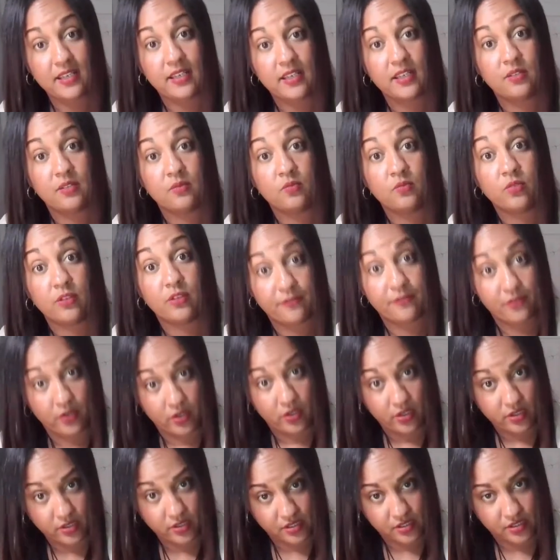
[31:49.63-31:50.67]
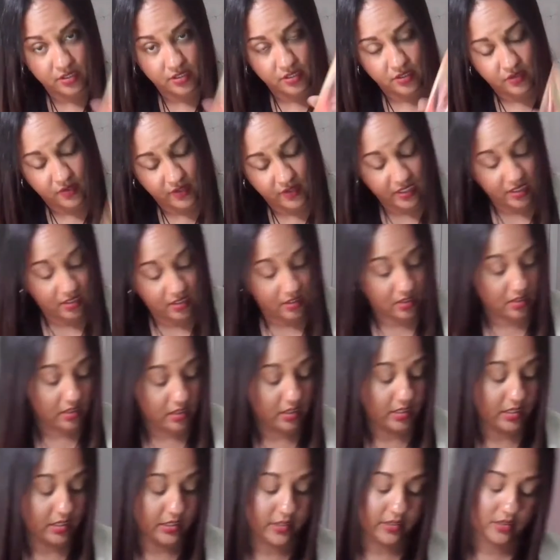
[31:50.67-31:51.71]
in reverse. Thank
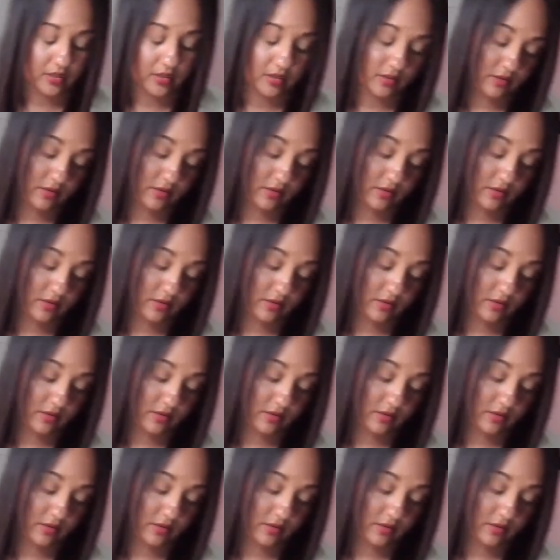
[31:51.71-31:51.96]
God.